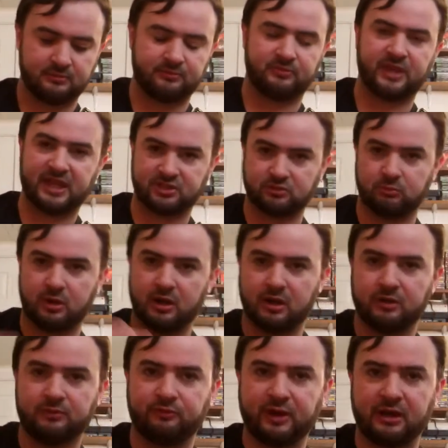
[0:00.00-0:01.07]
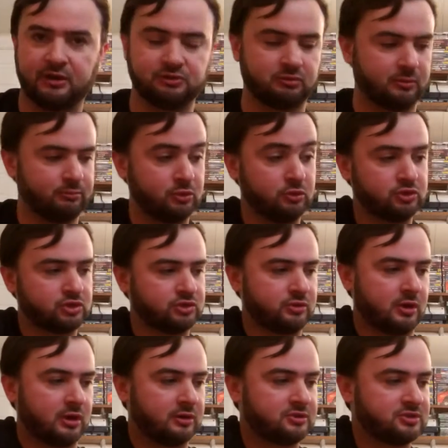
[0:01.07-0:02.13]
That's where Fairies Wear Boots
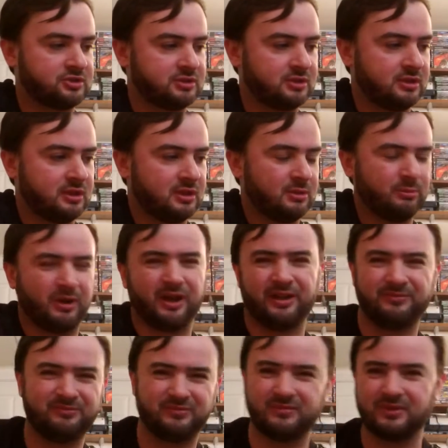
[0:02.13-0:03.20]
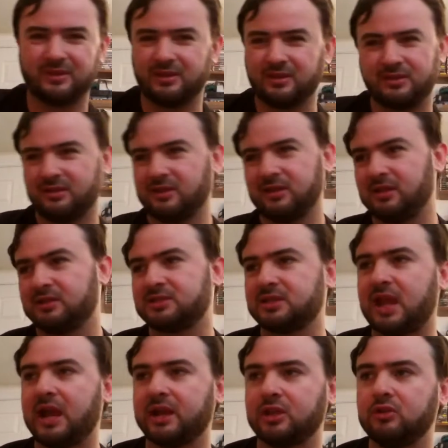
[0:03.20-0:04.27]
starts, but it's
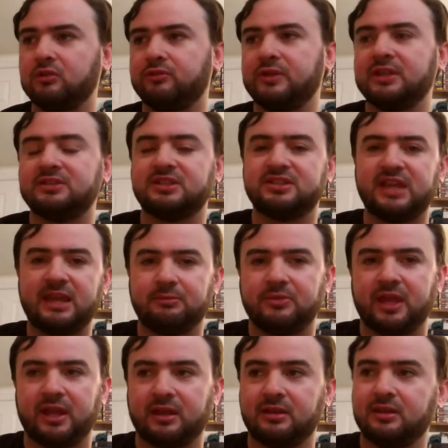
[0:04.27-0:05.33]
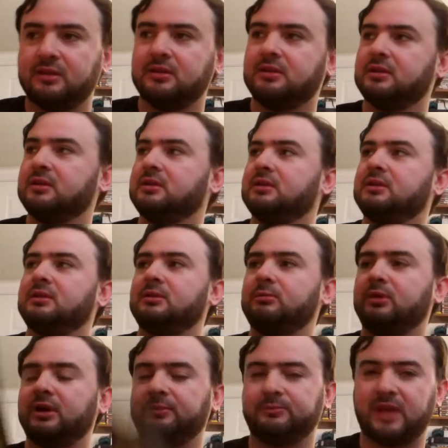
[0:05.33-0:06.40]
kind of goofy. It's the same thing,
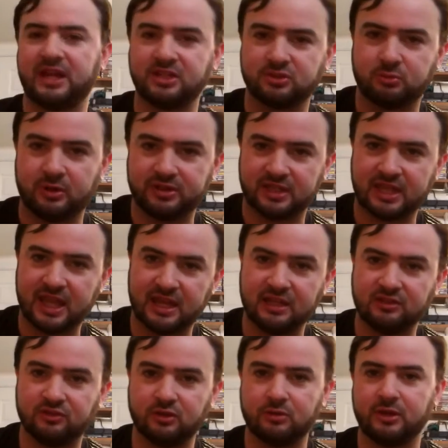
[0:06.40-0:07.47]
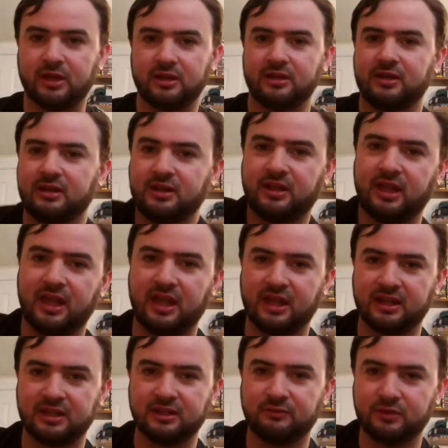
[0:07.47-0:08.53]
but I just wanted to get into it
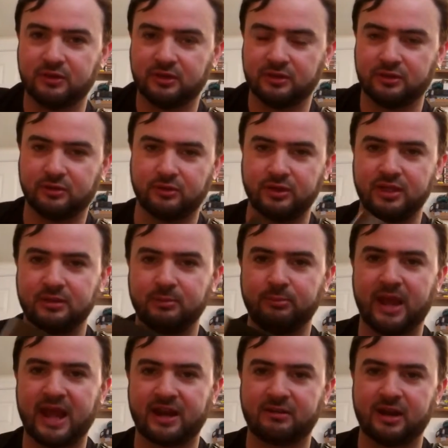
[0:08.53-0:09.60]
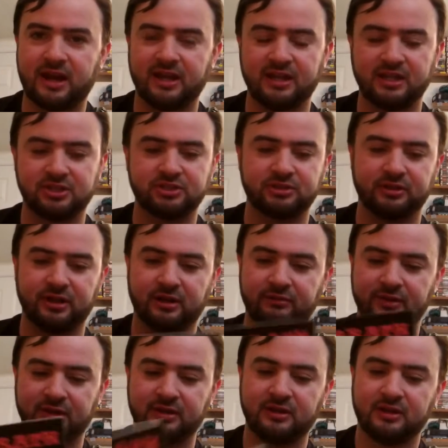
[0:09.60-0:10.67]
and give you the little background history of it.